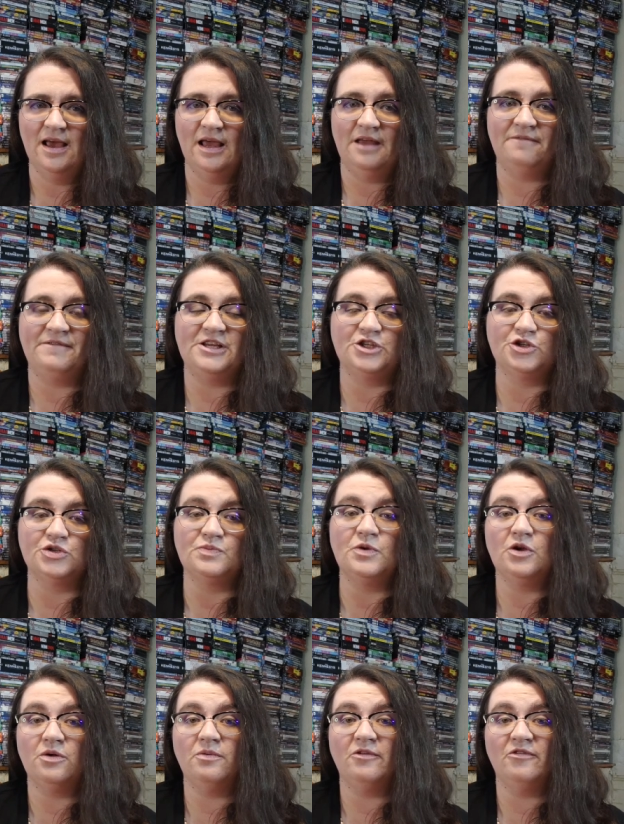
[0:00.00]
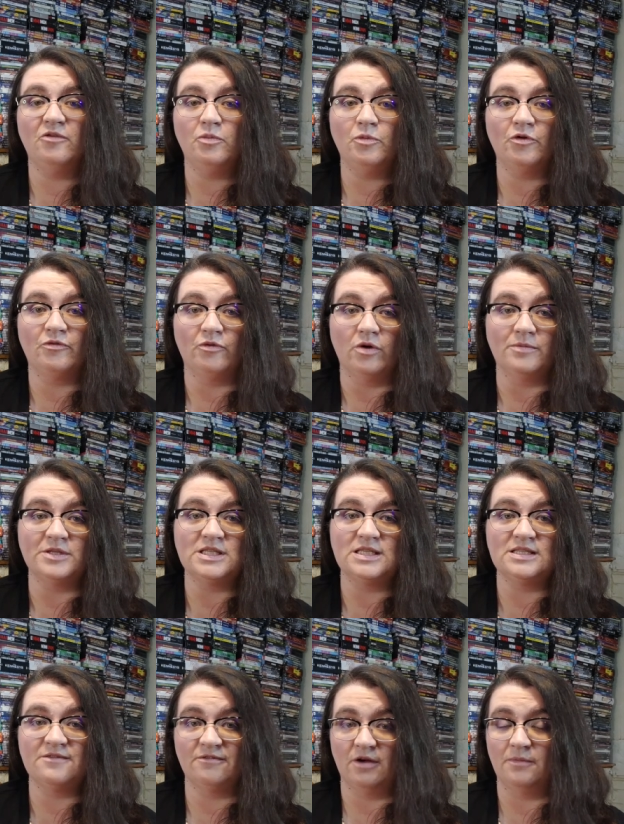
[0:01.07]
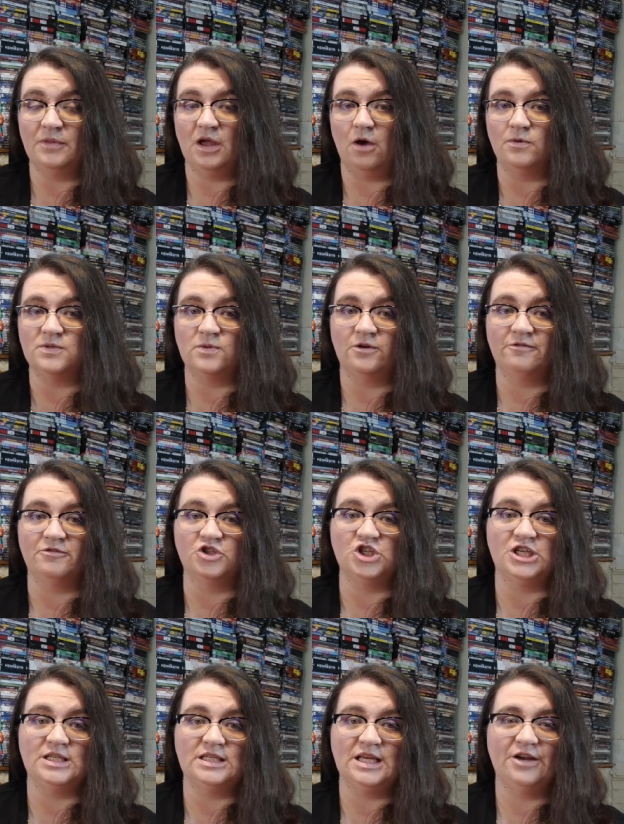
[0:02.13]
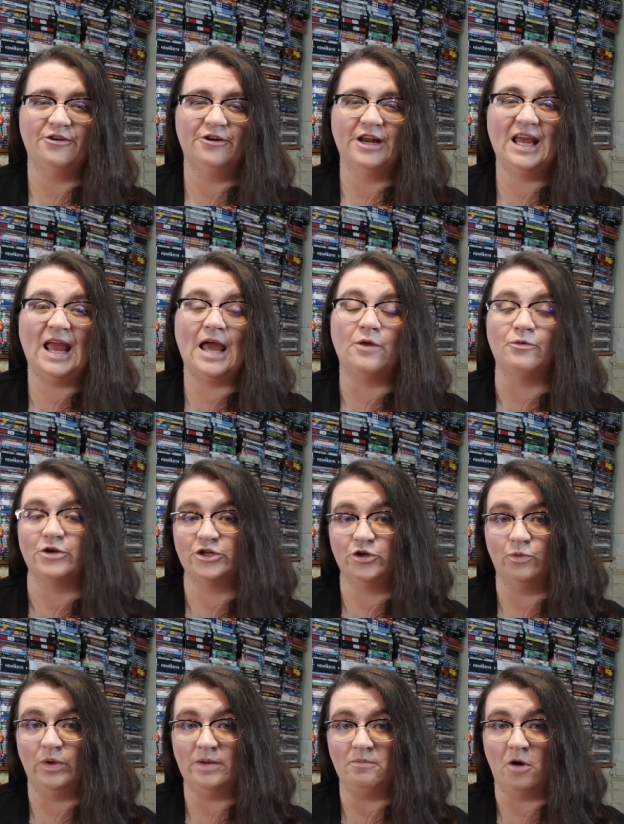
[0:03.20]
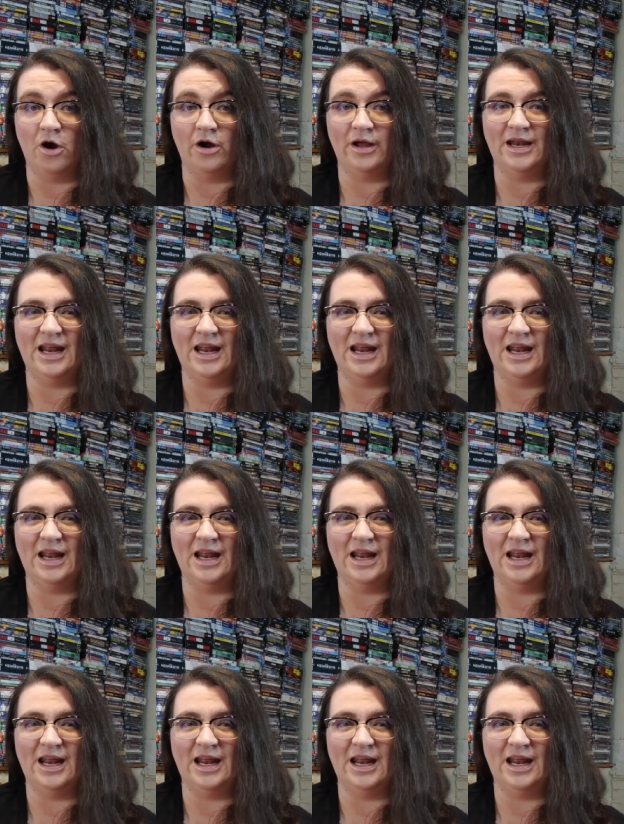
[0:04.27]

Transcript: It features beautiful performances from the always wonderful Gene Tierney and Richard Widmark,